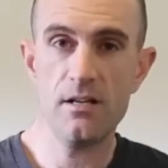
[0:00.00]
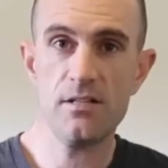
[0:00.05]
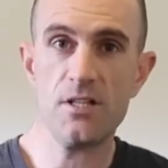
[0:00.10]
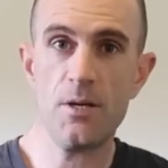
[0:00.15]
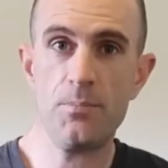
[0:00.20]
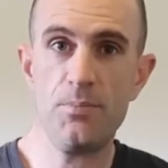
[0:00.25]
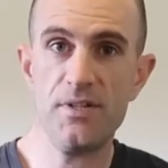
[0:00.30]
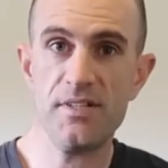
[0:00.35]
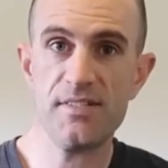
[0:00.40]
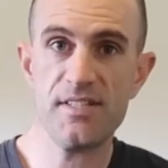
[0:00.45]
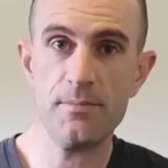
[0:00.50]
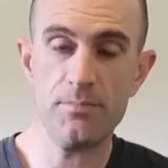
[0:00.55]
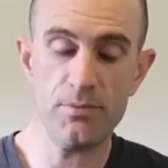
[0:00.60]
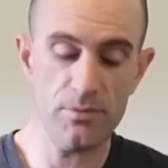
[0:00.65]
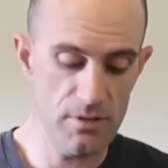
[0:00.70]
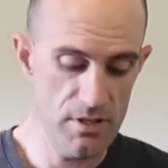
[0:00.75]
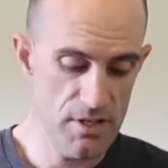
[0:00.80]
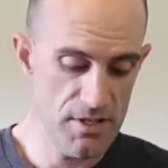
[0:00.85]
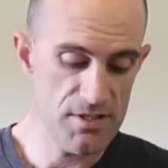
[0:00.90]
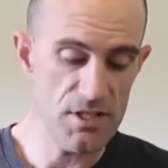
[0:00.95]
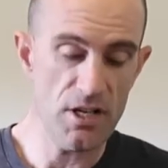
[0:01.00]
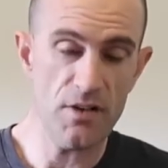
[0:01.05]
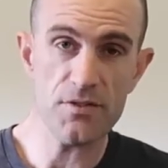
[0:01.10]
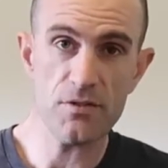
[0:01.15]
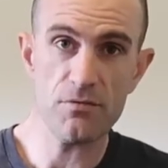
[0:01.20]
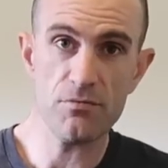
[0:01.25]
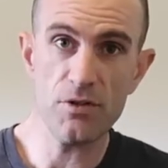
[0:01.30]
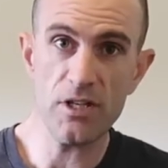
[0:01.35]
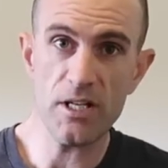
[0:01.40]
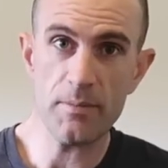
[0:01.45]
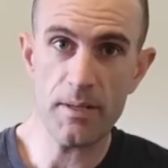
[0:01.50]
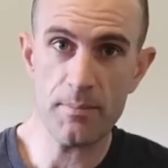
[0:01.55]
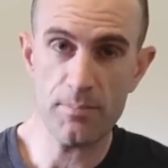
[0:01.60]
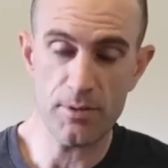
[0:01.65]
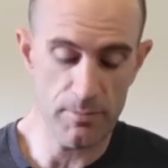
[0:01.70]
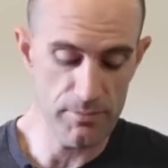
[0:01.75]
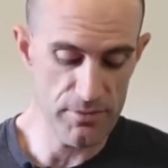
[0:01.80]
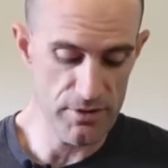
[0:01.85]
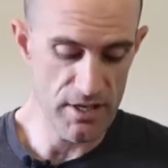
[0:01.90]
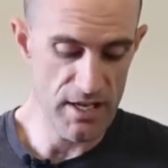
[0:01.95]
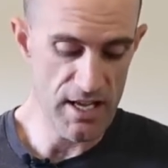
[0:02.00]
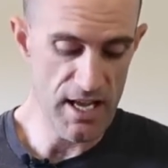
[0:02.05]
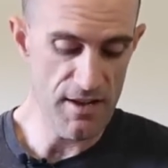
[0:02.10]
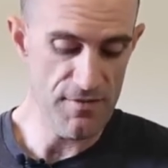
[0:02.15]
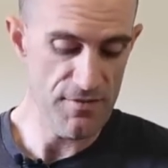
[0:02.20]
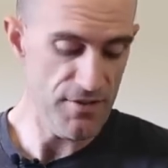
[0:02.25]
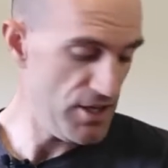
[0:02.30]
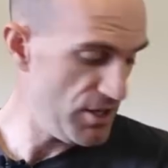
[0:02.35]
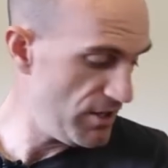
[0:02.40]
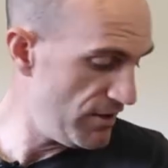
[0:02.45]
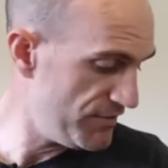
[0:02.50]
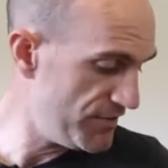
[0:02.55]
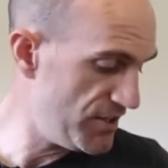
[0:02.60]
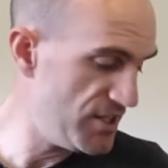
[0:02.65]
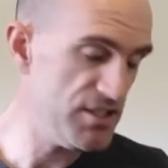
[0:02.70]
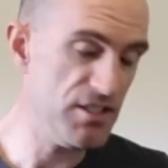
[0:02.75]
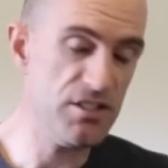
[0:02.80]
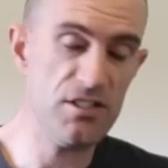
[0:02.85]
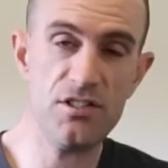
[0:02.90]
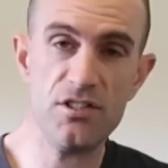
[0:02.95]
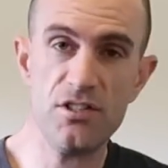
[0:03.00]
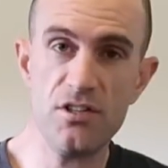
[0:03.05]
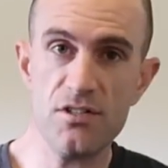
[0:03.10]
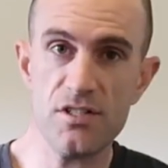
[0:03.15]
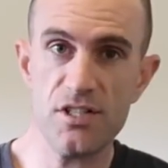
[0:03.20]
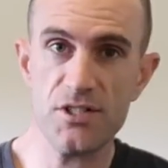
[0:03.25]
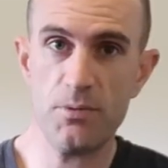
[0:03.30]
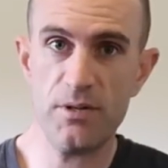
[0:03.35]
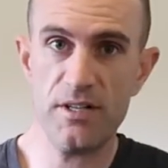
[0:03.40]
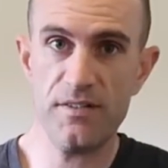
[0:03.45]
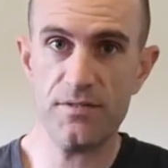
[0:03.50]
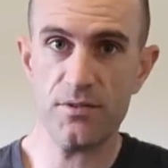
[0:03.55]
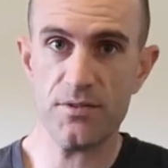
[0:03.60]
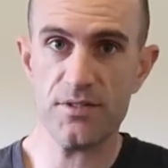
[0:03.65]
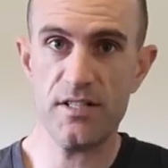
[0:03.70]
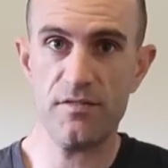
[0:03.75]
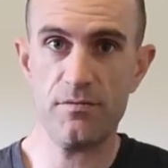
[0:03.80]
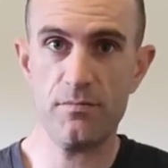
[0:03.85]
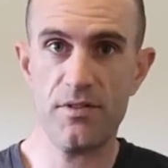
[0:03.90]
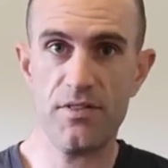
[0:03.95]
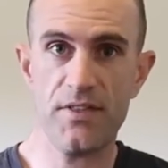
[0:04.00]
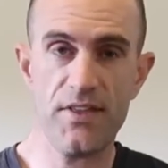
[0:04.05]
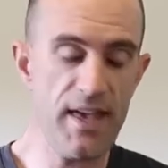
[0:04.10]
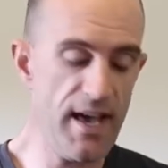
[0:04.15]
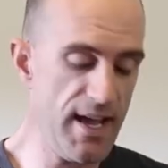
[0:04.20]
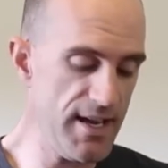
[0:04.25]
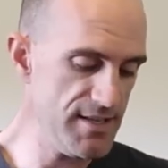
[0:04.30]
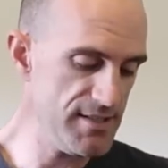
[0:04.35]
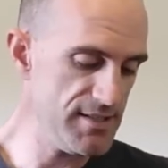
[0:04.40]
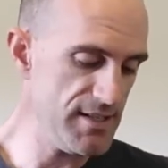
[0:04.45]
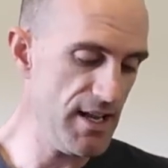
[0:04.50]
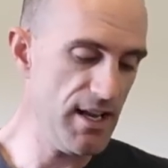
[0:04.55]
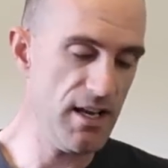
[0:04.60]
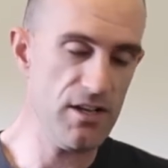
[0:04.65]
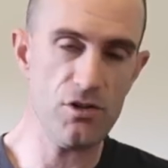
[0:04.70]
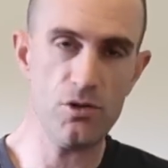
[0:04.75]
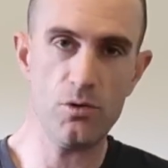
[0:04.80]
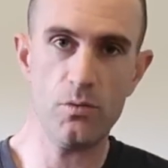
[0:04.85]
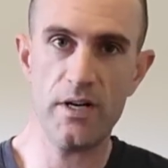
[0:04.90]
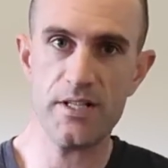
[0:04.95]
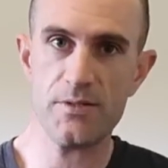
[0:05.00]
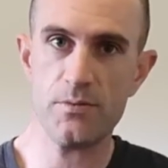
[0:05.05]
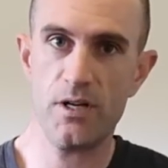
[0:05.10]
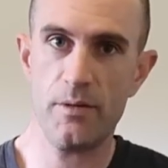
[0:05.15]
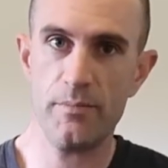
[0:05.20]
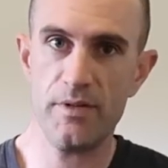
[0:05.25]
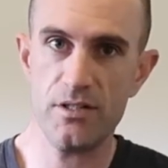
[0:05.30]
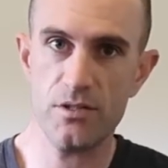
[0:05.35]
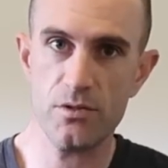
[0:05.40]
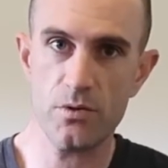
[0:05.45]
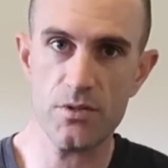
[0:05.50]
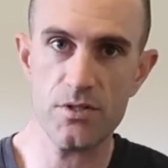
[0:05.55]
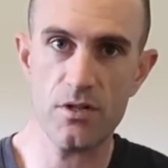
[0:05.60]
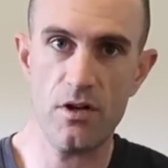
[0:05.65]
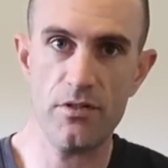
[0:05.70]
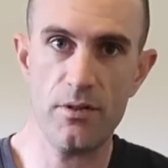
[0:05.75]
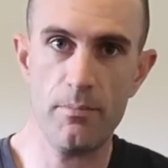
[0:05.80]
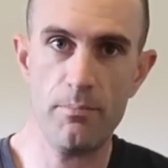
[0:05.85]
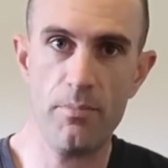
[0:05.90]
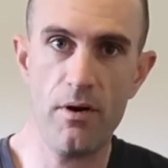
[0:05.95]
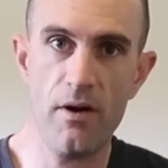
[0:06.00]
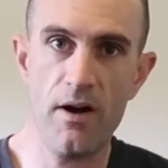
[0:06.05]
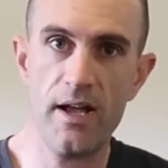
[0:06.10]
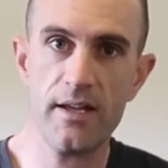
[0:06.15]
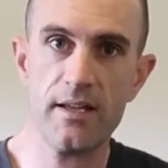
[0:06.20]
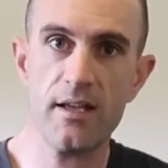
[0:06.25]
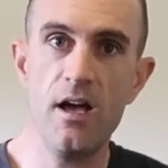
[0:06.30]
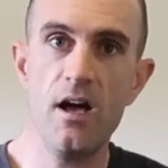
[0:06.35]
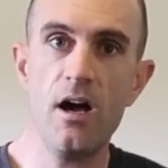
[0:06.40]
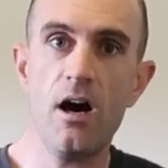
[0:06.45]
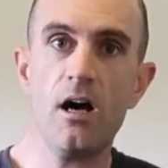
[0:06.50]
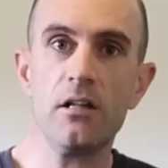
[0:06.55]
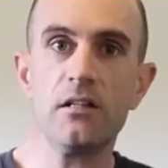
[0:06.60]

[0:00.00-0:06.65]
So pretty simple, solves a really big problem that I have, and I've continued to use it 24/7 with the case and always when I'm indoors on the bike.